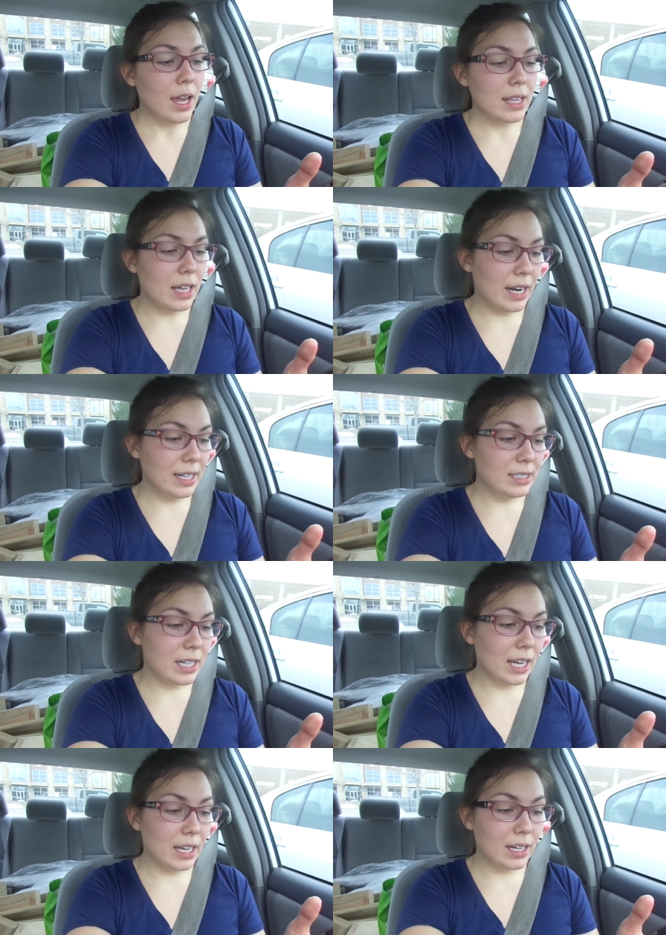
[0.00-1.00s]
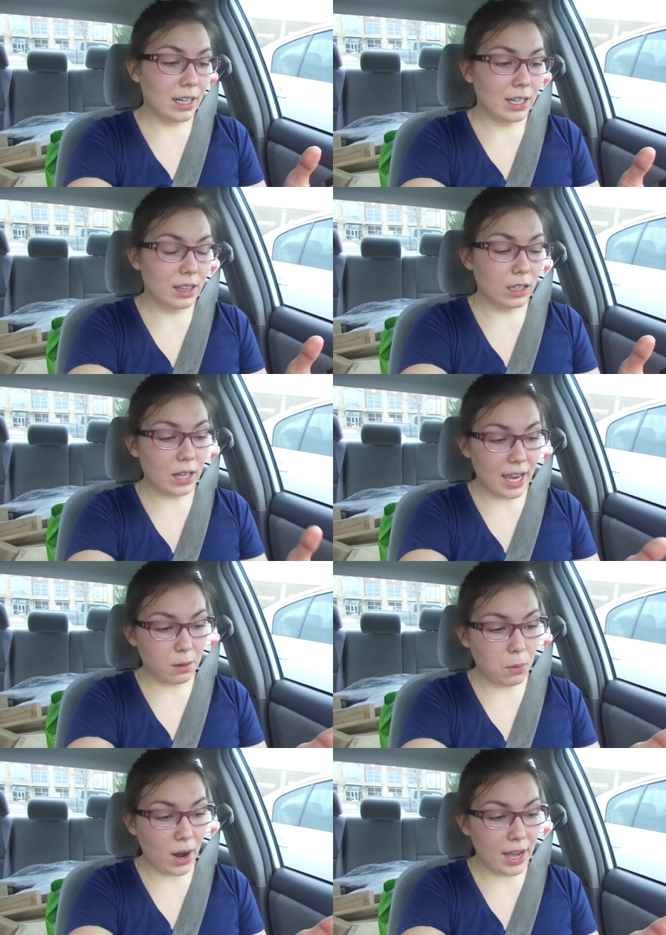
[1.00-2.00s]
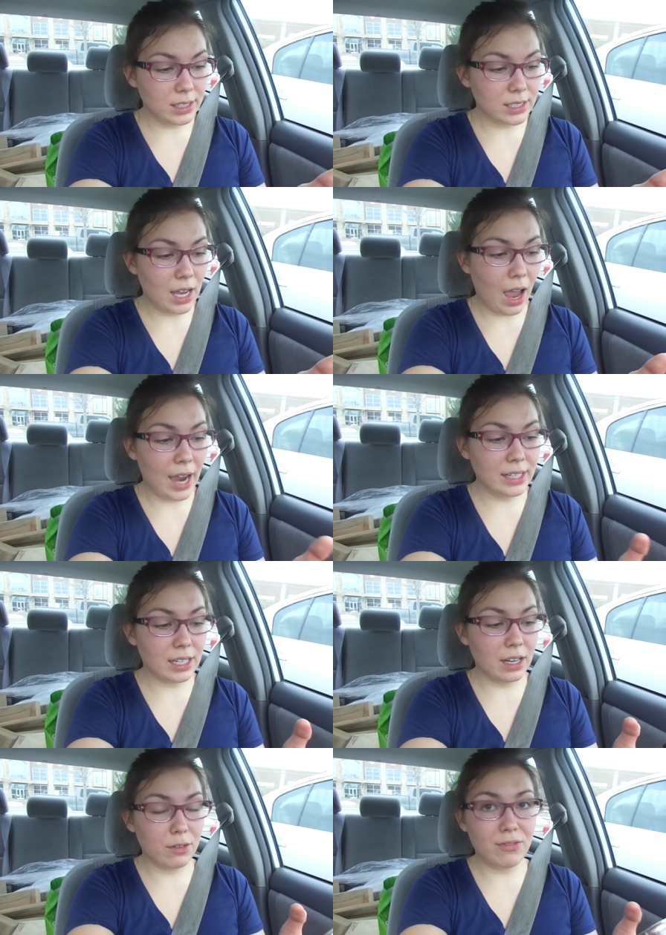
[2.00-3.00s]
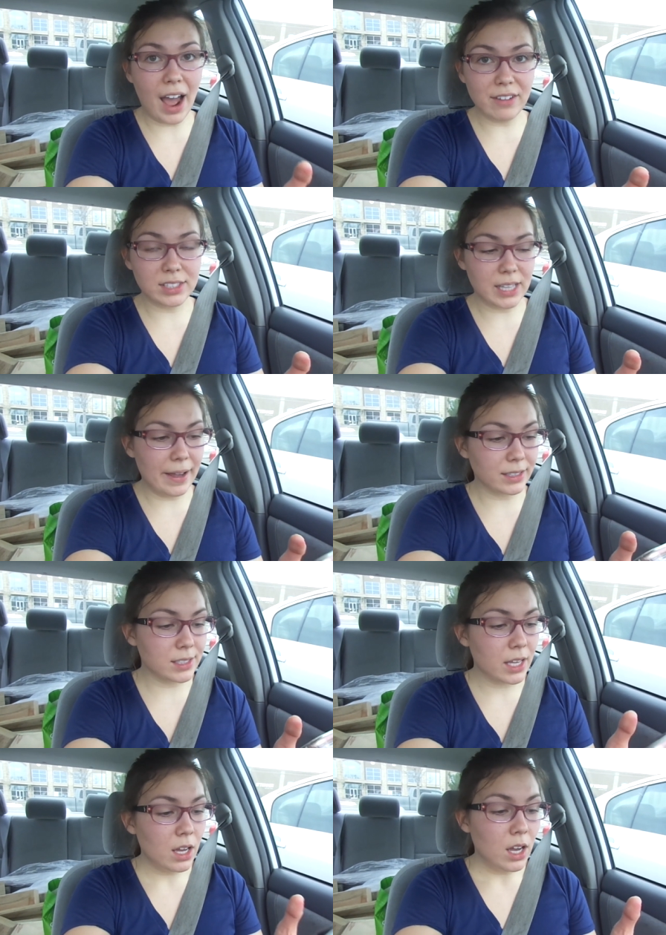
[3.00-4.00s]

Then I did the leg press. I did five sets.